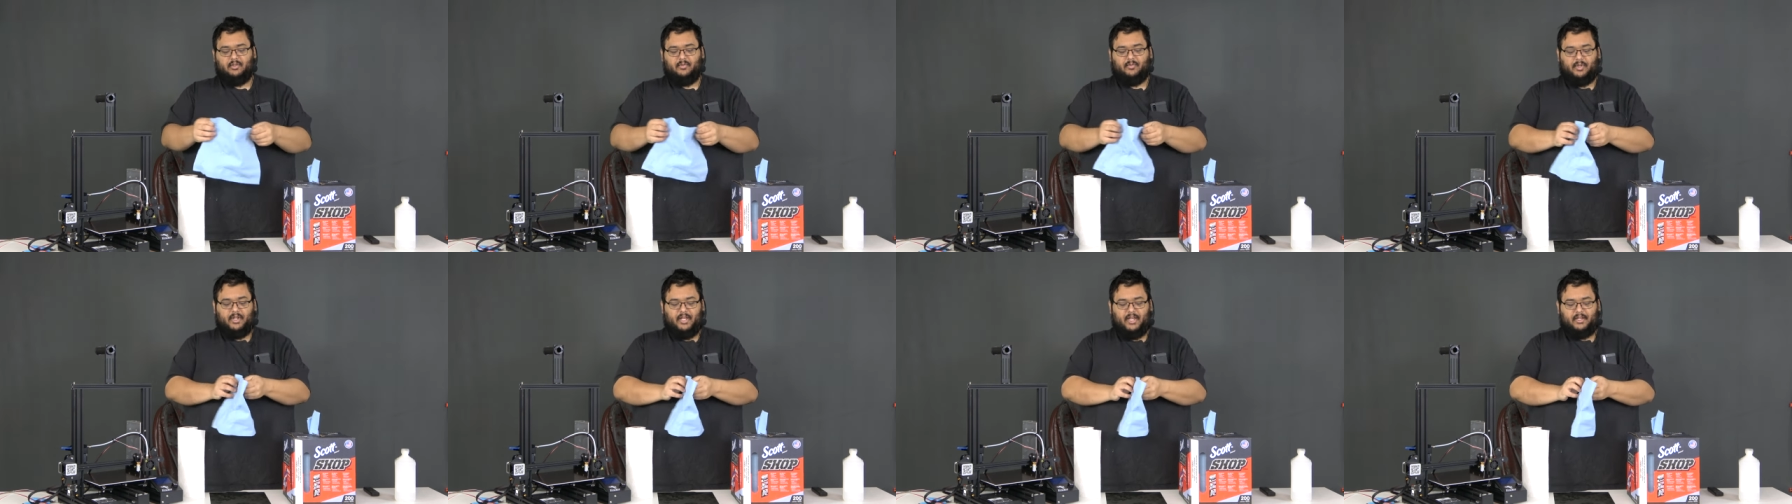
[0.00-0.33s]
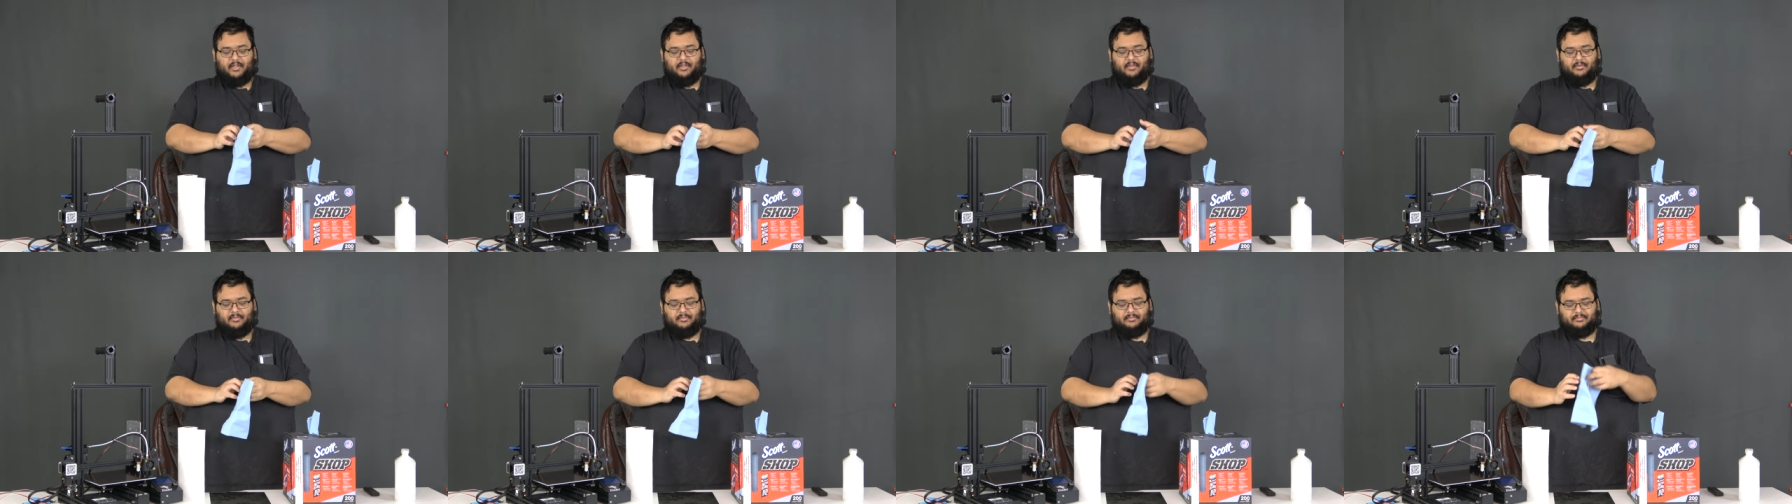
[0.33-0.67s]
What I
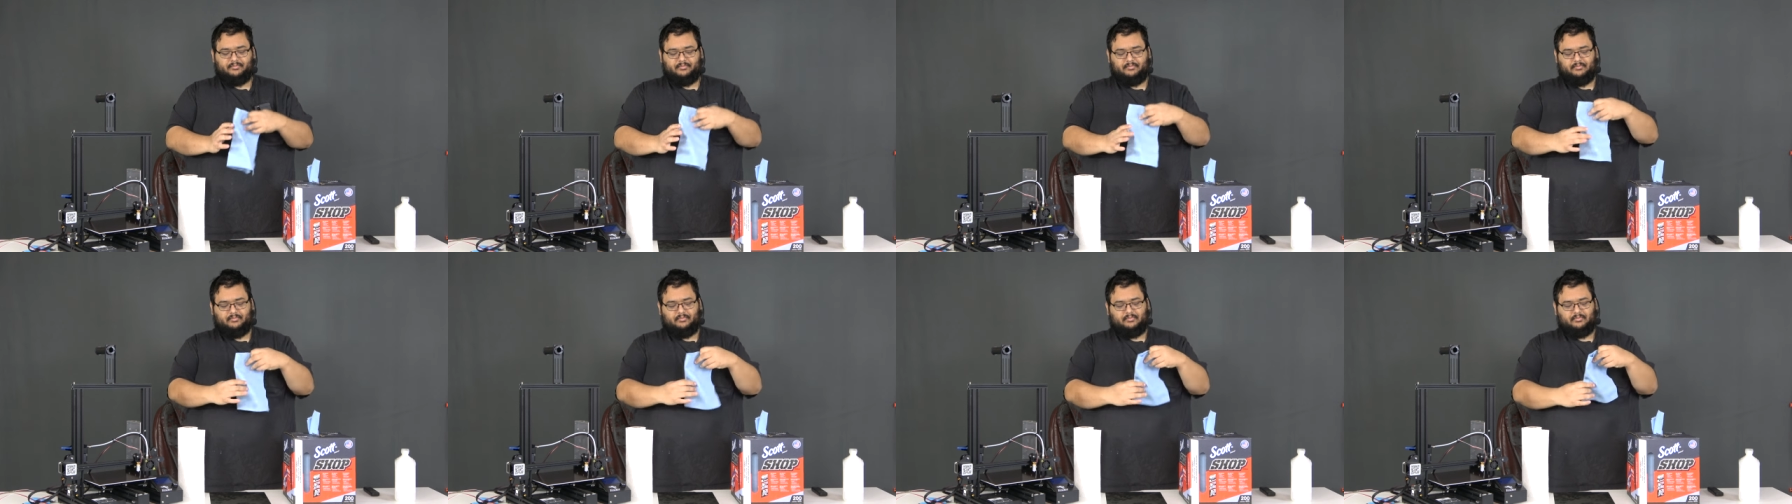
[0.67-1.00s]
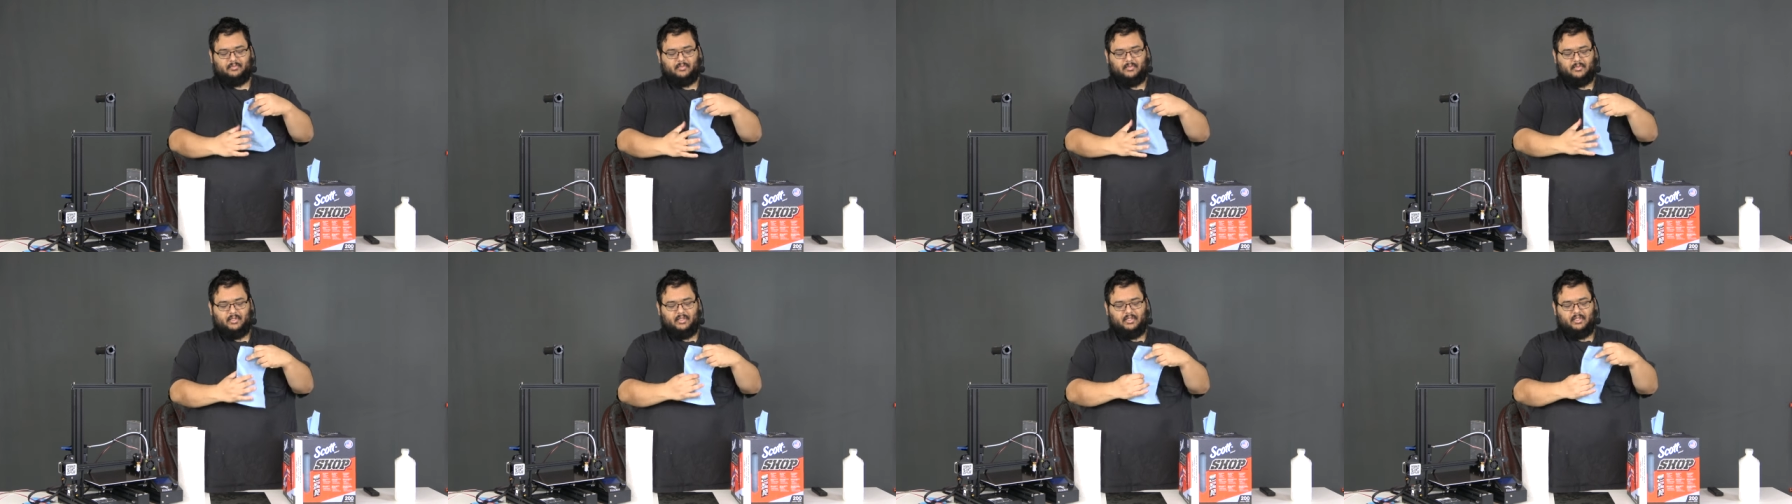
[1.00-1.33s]
do
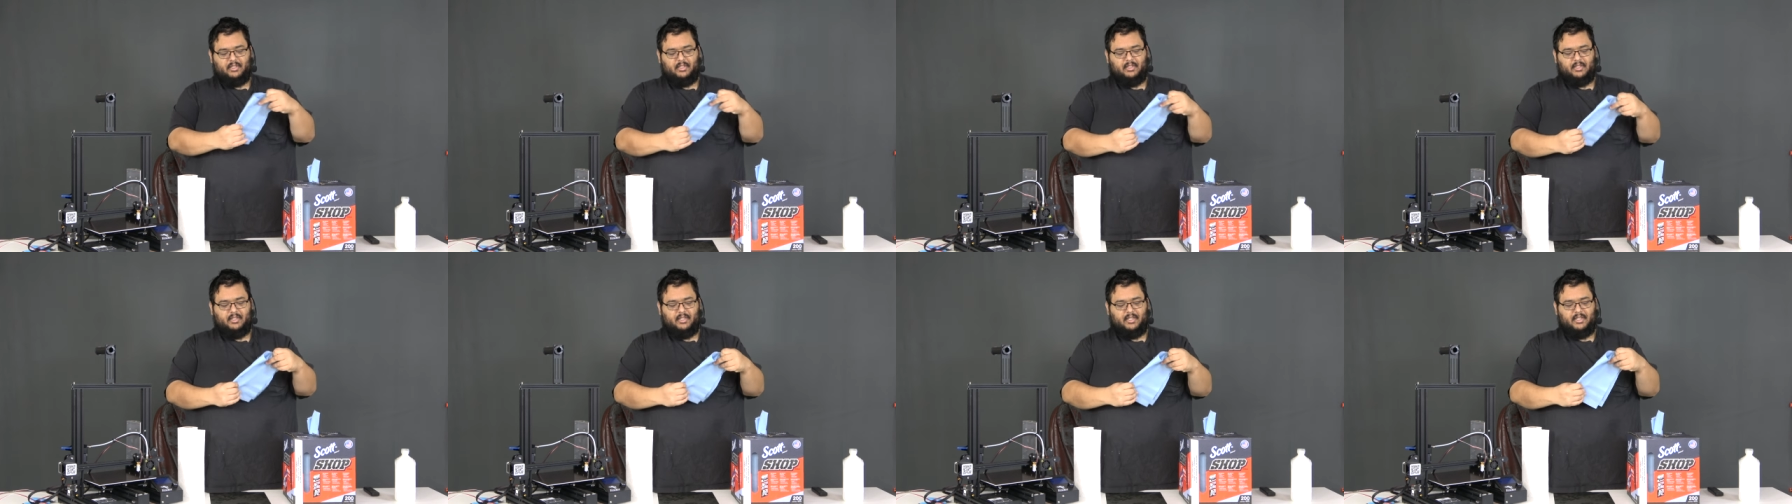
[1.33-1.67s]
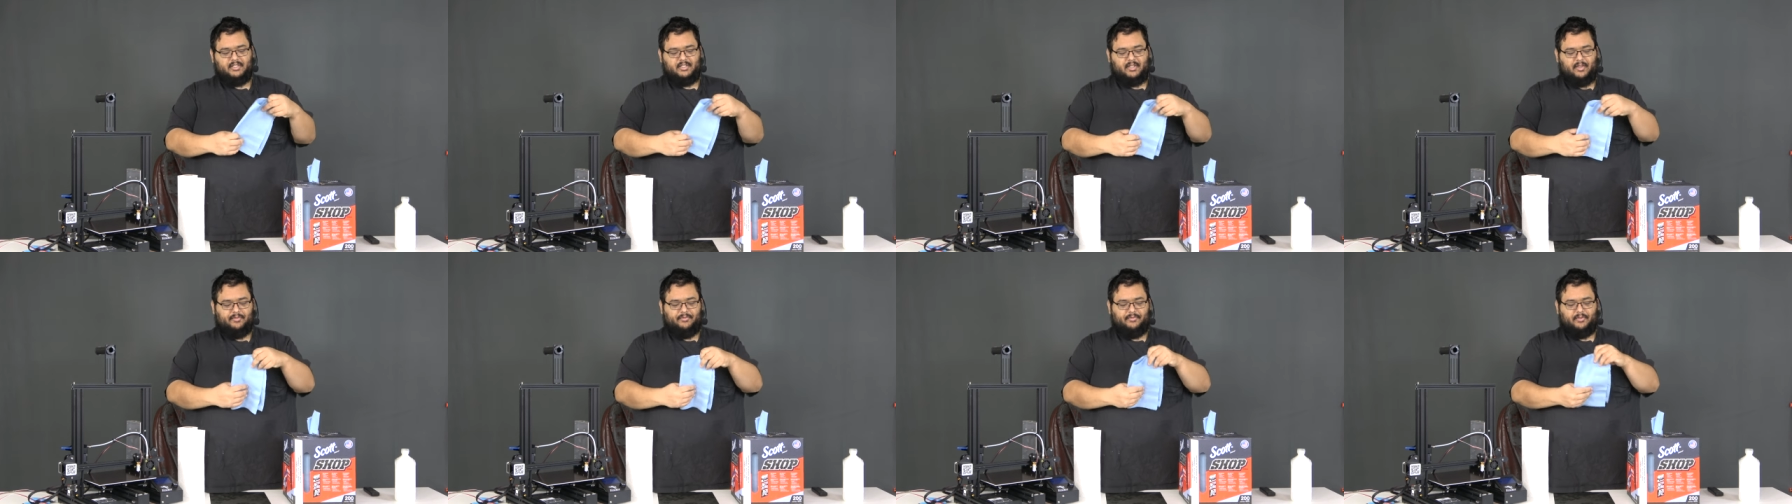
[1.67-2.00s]

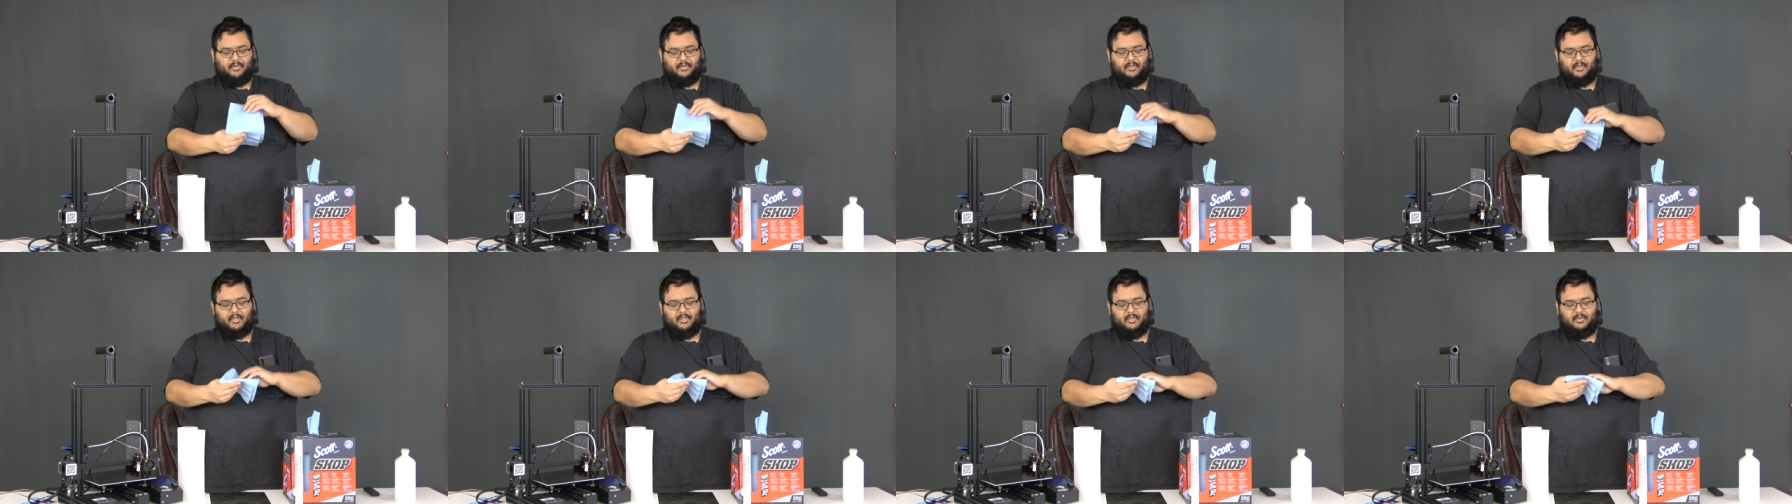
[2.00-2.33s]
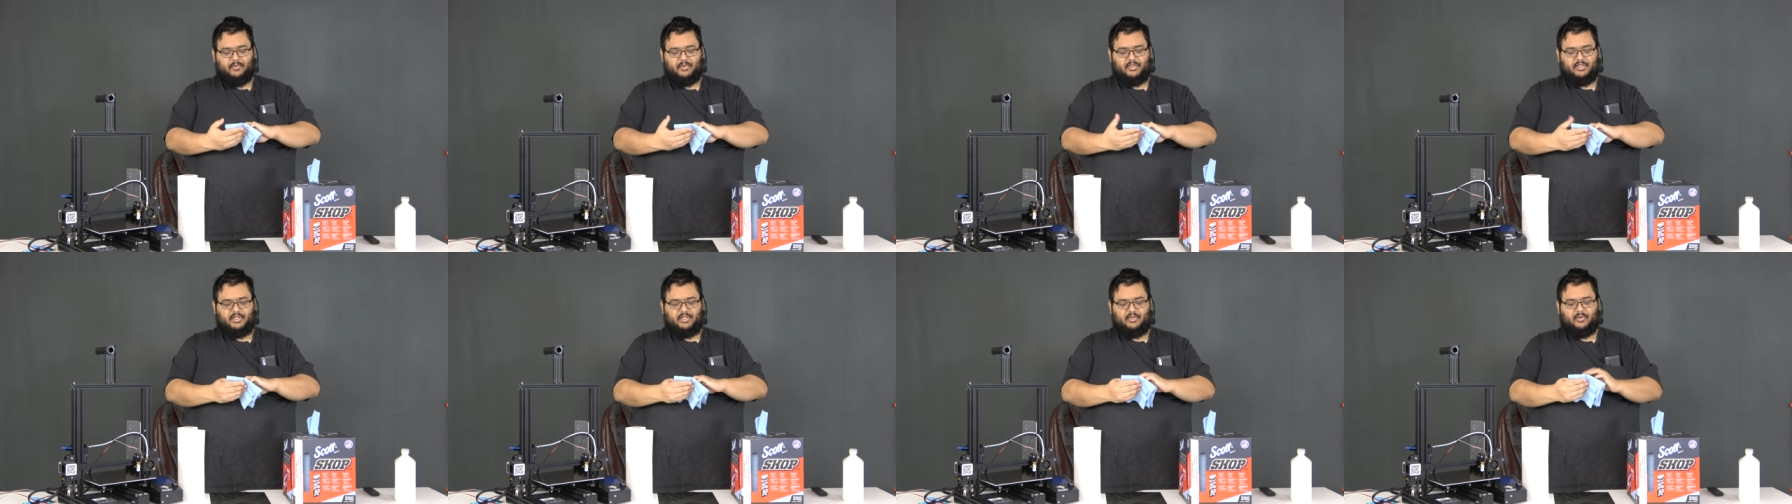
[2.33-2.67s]
is I fold it
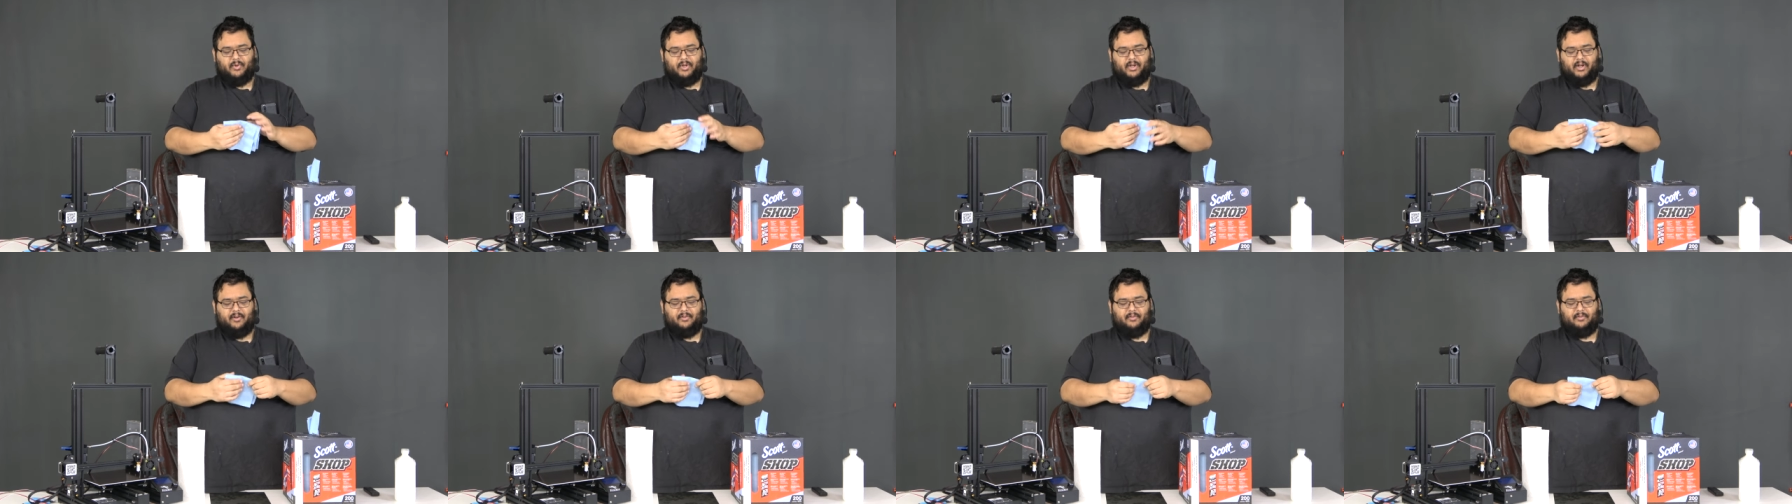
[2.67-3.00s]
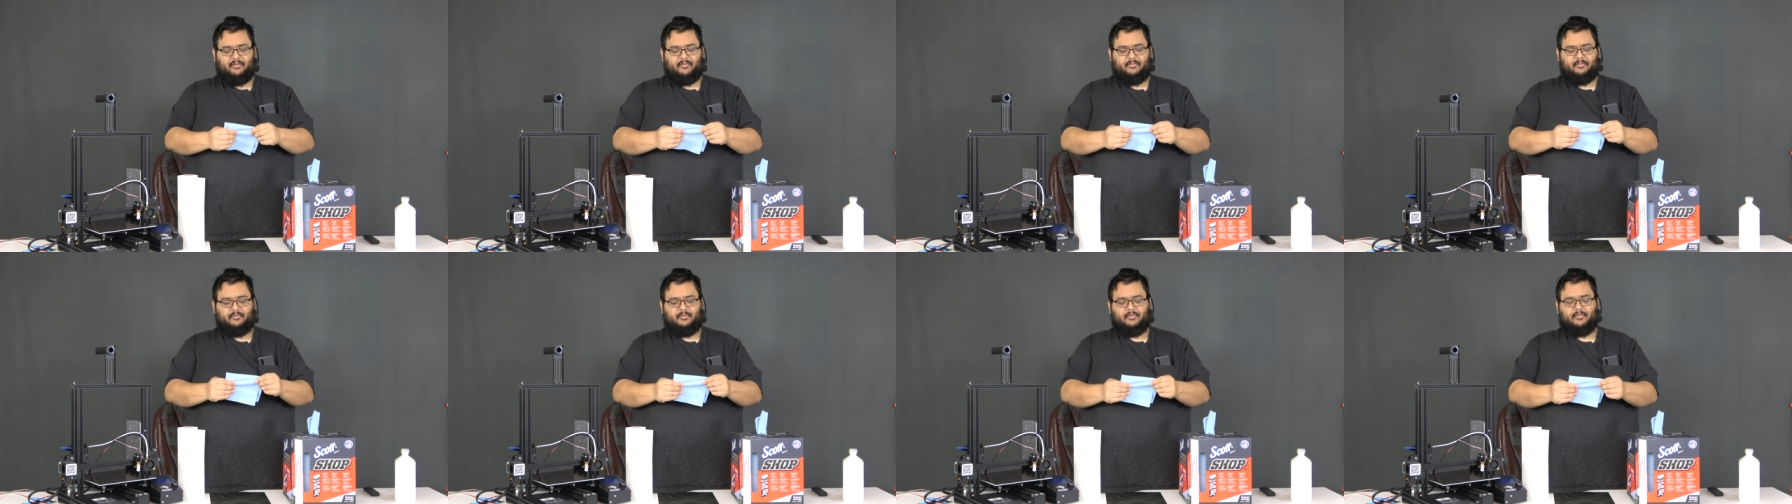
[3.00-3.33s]
into a
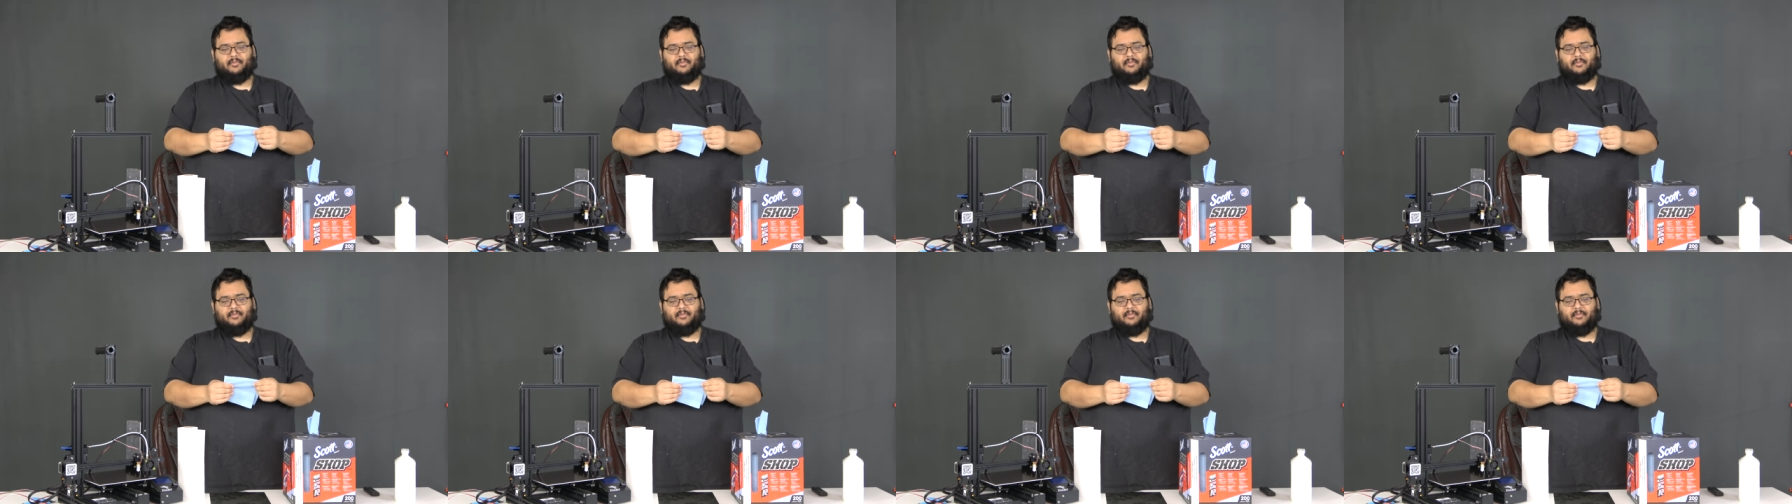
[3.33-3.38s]
square